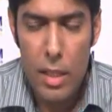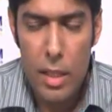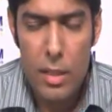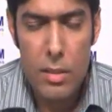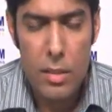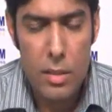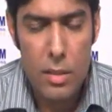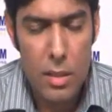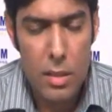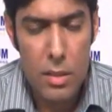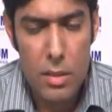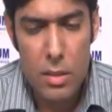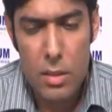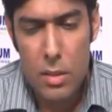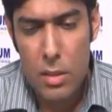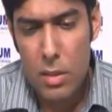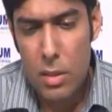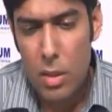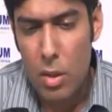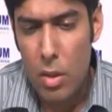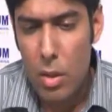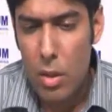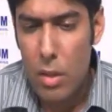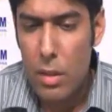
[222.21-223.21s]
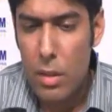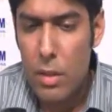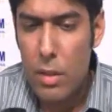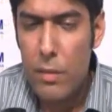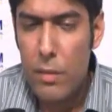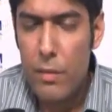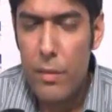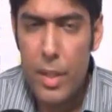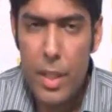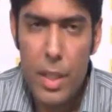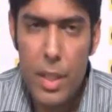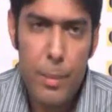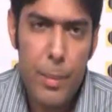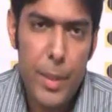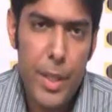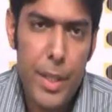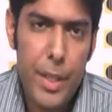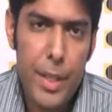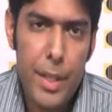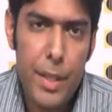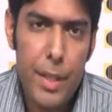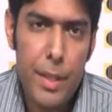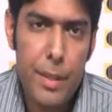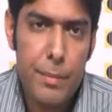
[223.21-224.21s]
i searched on
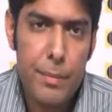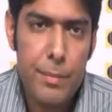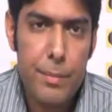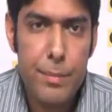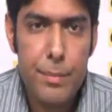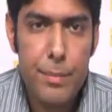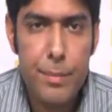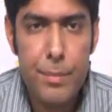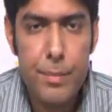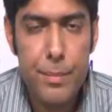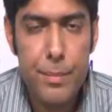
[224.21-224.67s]
wikipedia